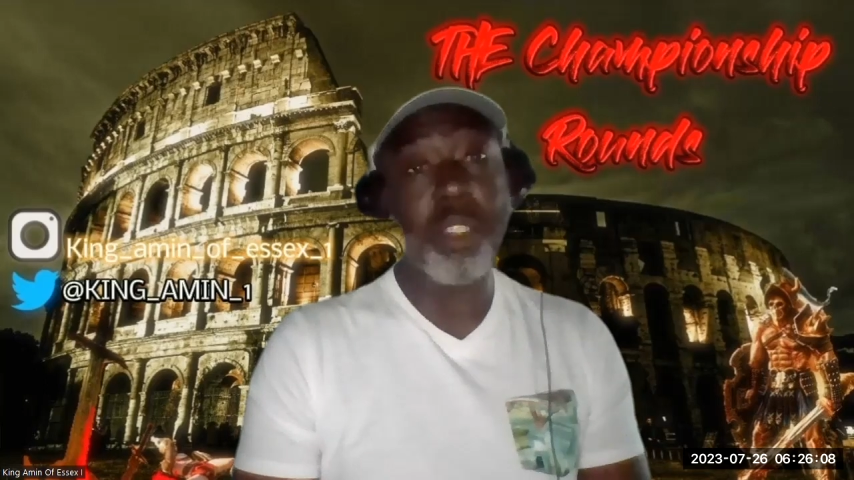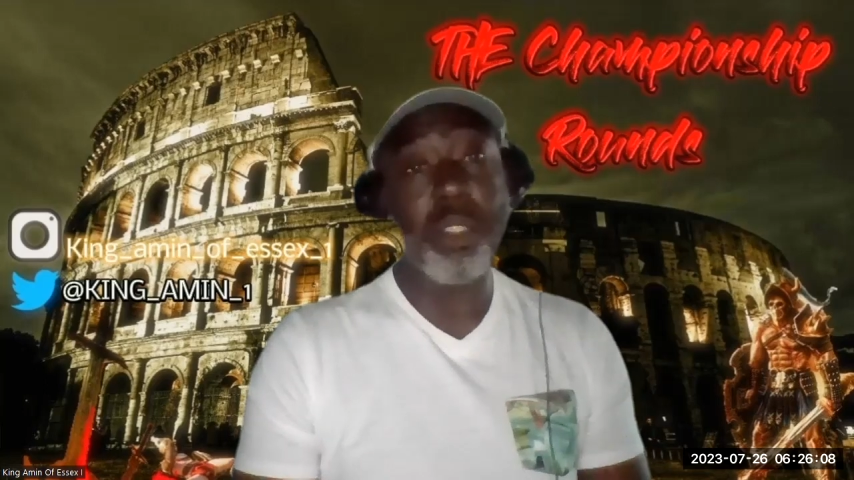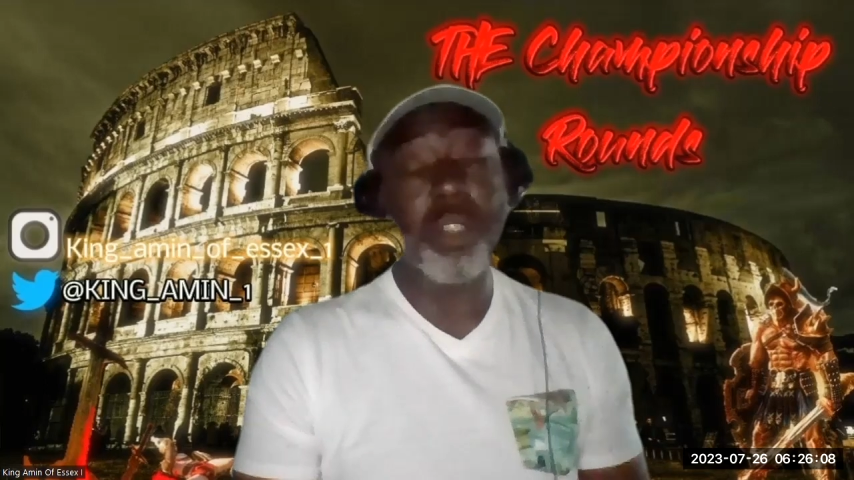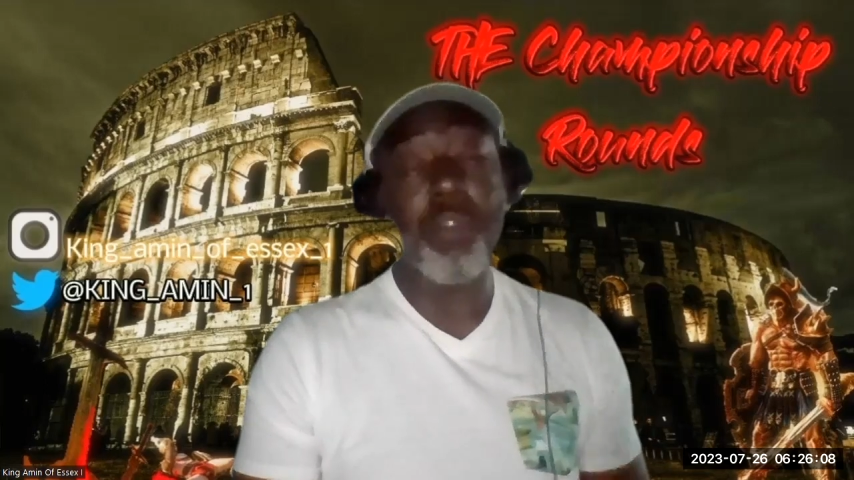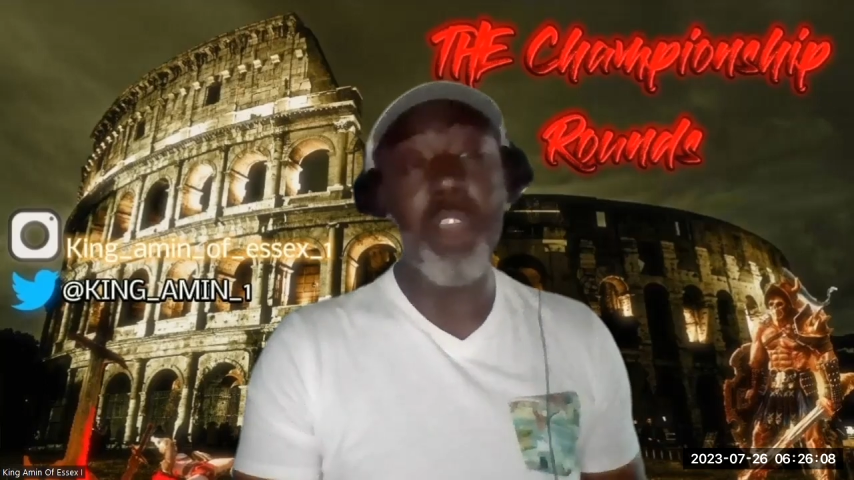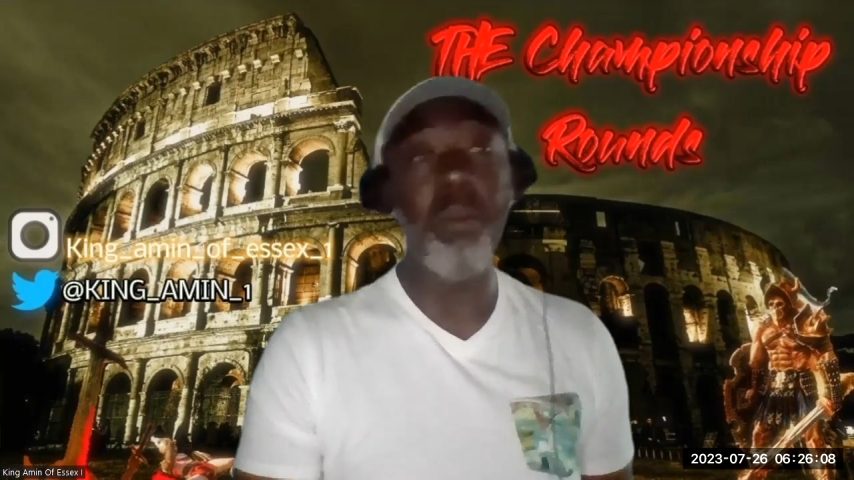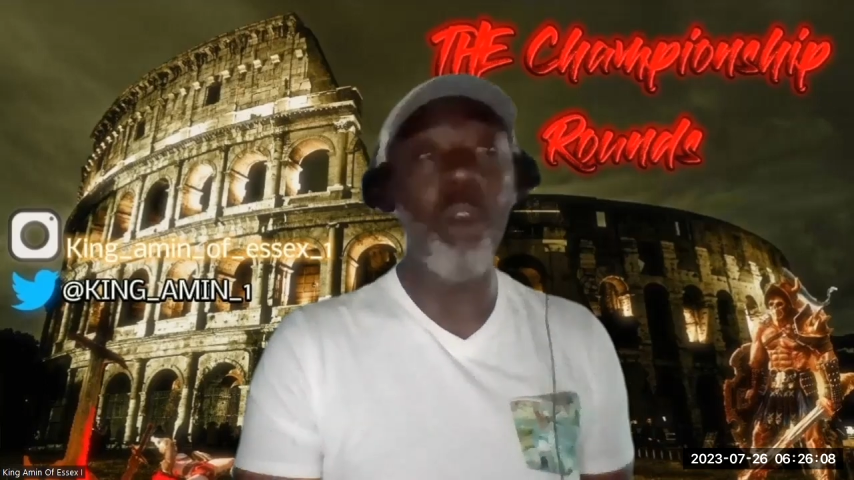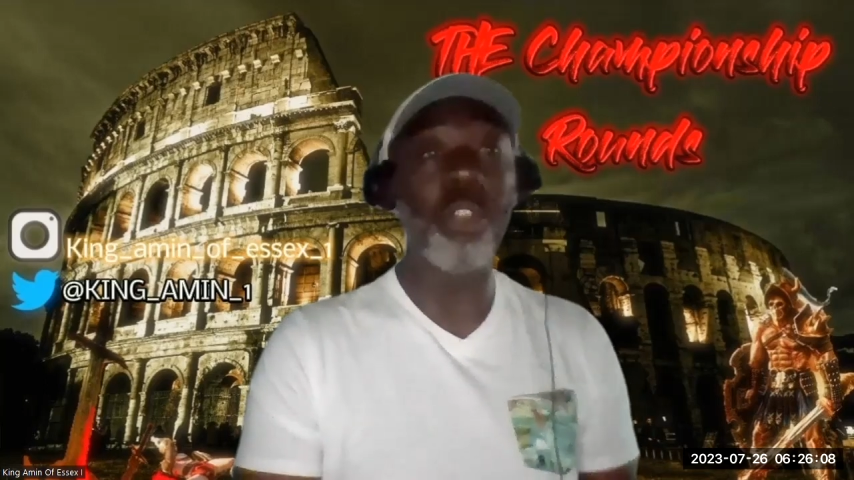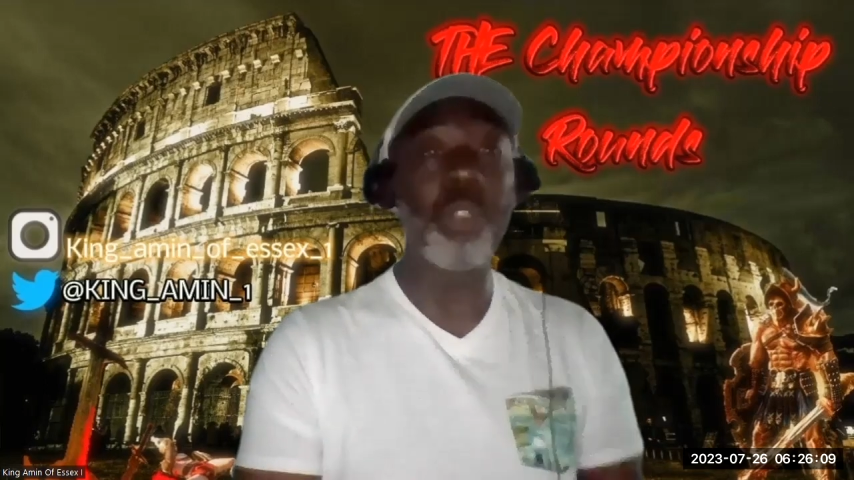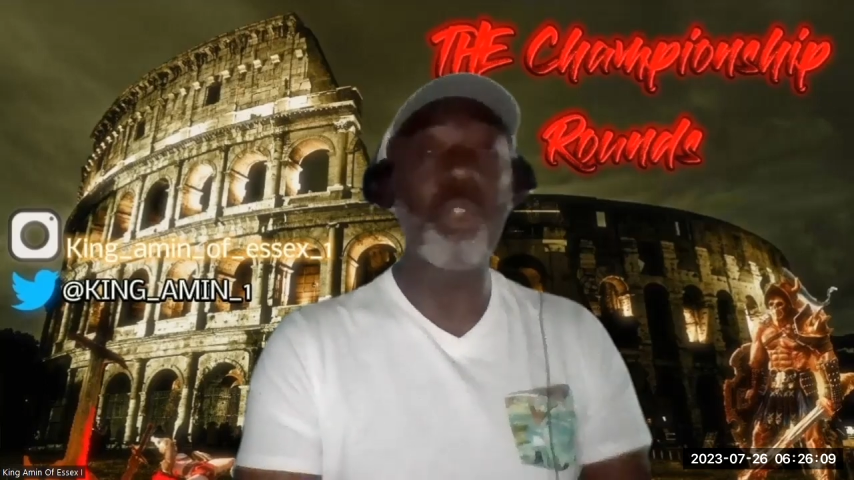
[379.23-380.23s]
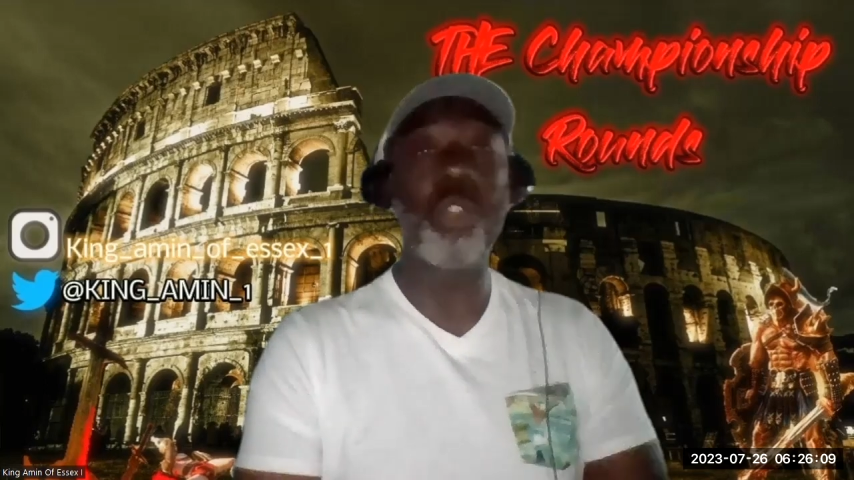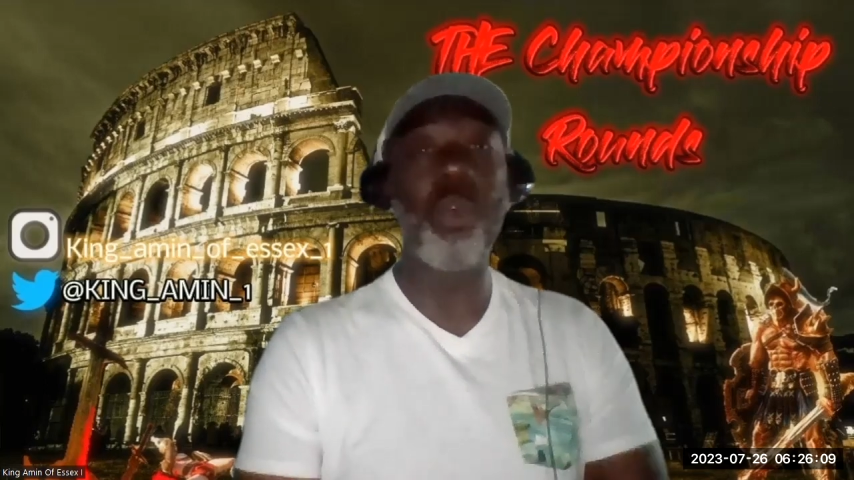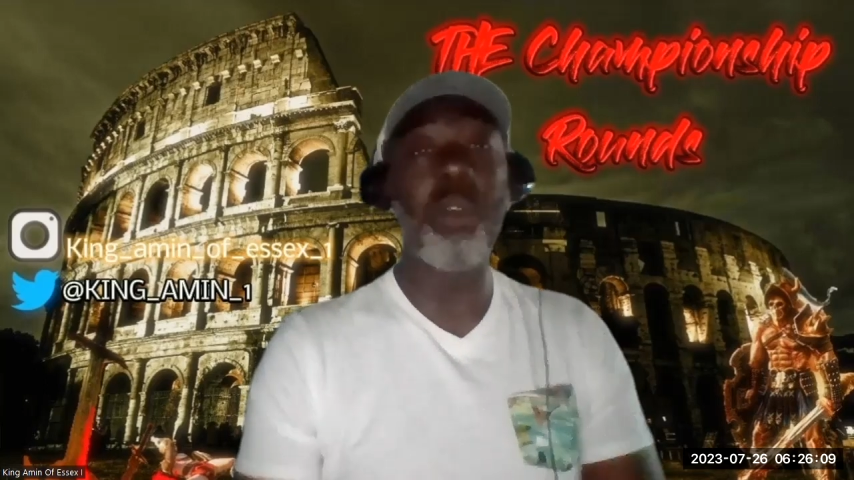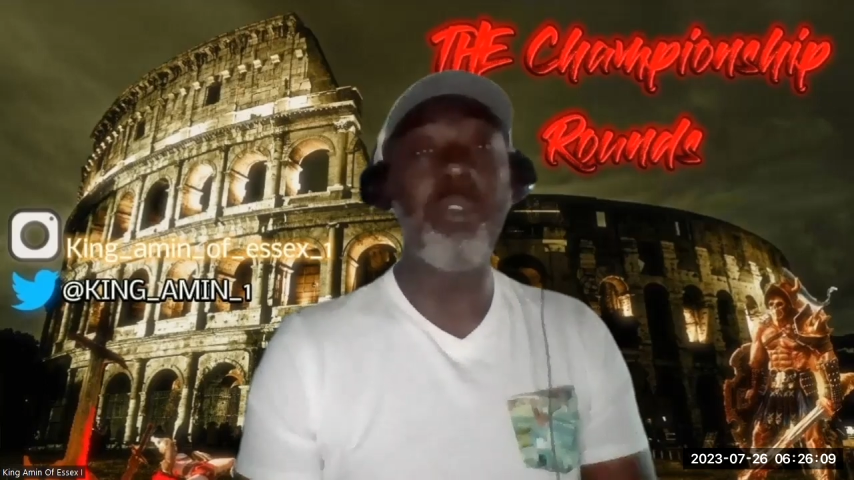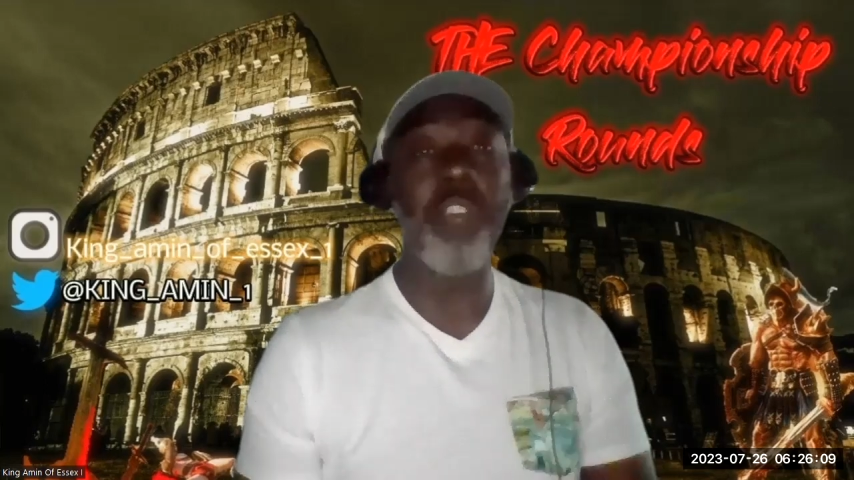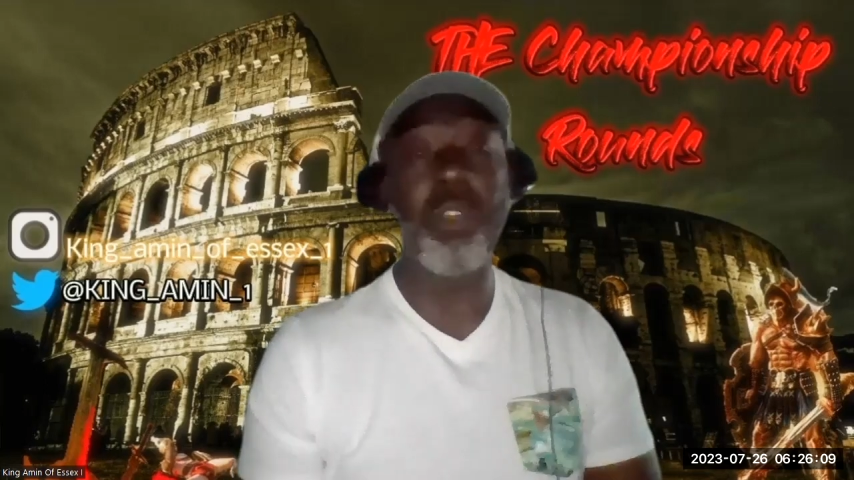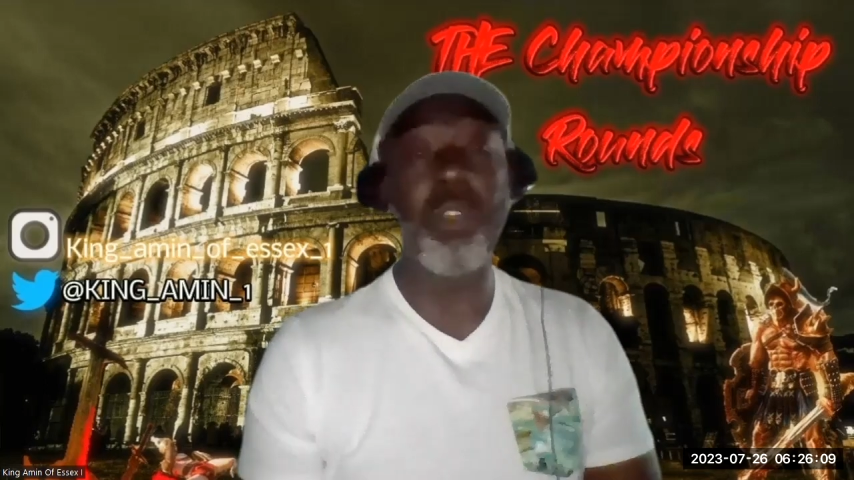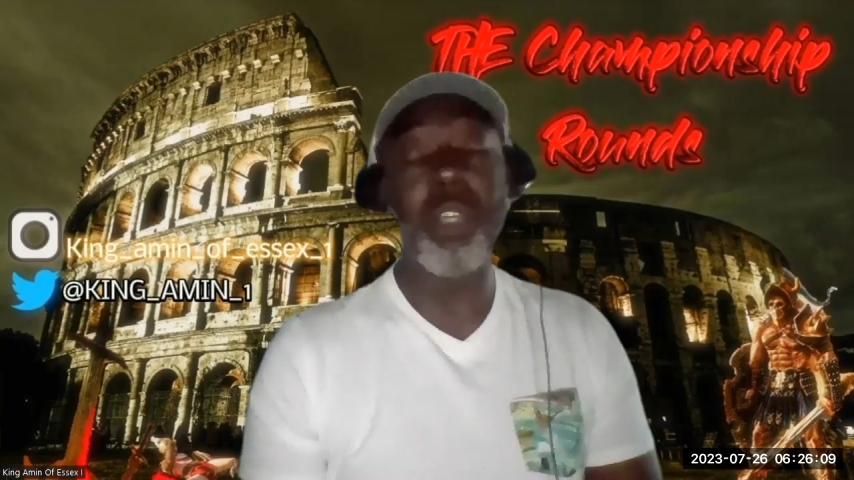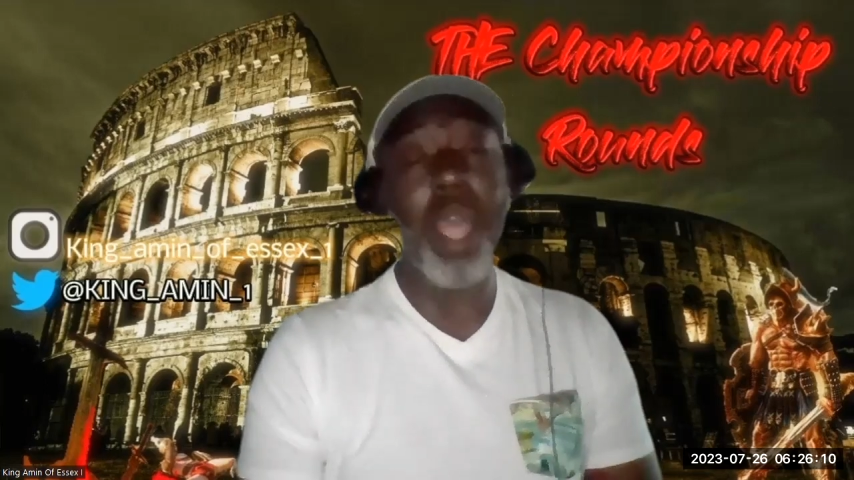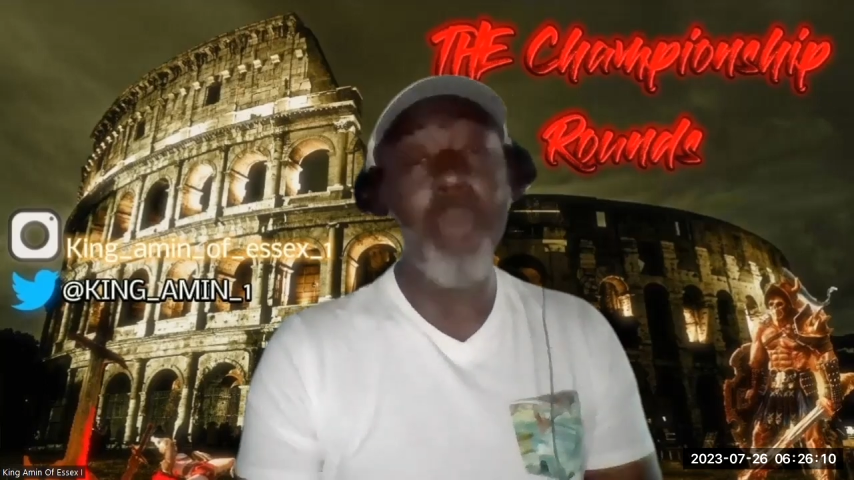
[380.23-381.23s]
Savannah Marshall's doing a
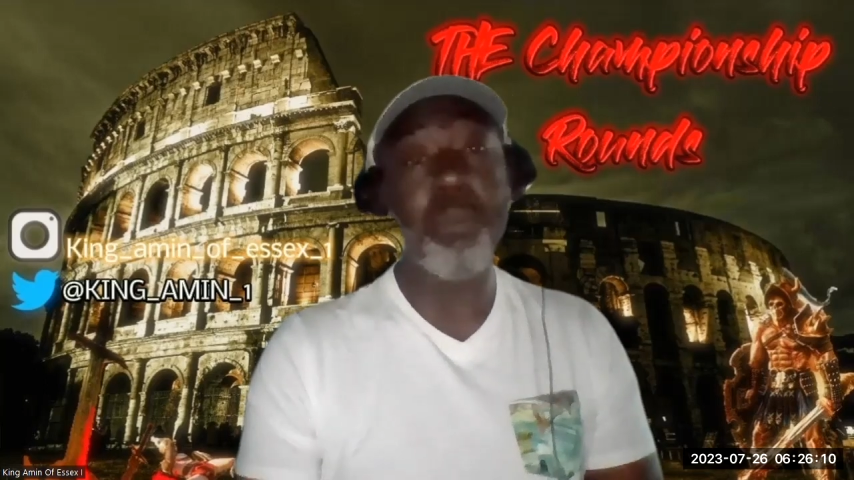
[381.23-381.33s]
victory lap.